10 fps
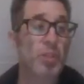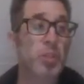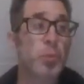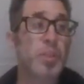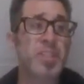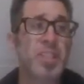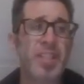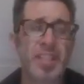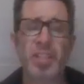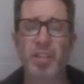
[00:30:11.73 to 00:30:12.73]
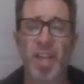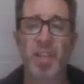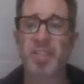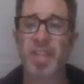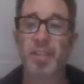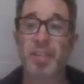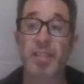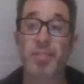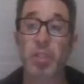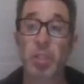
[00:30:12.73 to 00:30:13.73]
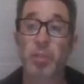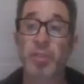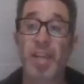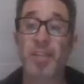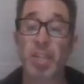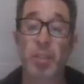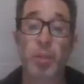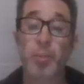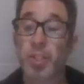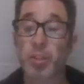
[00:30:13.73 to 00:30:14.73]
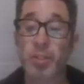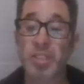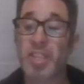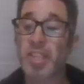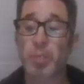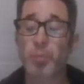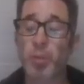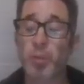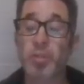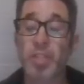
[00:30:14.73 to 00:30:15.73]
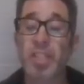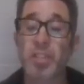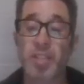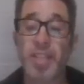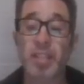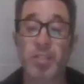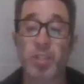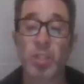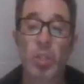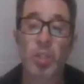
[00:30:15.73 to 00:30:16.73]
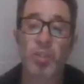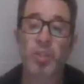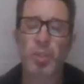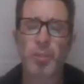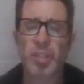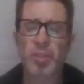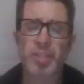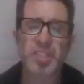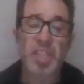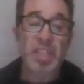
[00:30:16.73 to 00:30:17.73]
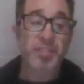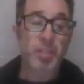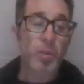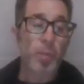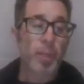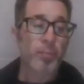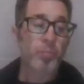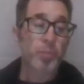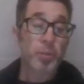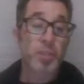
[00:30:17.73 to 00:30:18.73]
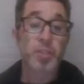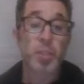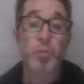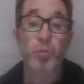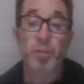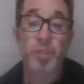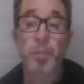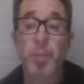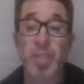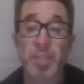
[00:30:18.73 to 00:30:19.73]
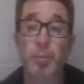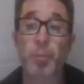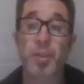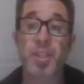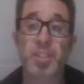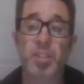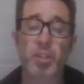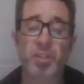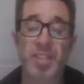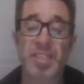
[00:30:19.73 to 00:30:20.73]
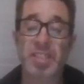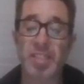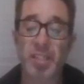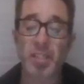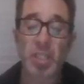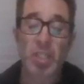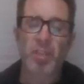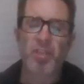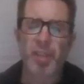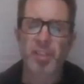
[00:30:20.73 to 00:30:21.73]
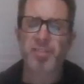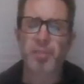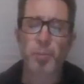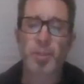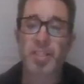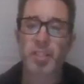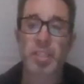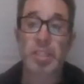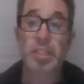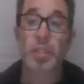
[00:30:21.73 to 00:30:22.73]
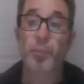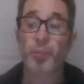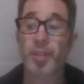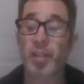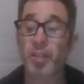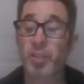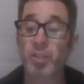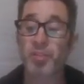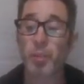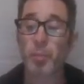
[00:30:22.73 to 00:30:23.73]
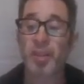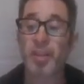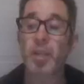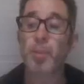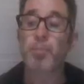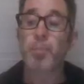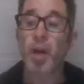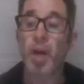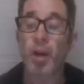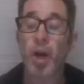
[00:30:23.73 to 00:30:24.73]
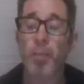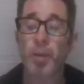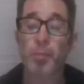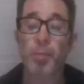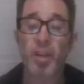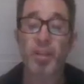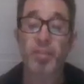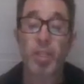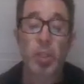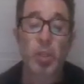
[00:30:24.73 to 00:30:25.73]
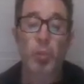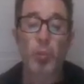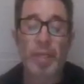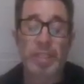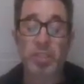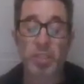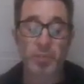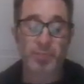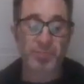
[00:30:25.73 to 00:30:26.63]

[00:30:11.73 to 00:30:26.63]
you want to see, like, kind of these athletes. If you're an athlete, you want to make sure you can take it. You want to make sure it's safe. So those are some of the main important things to look for, as I said. There's formulation. Is it formulated up and above what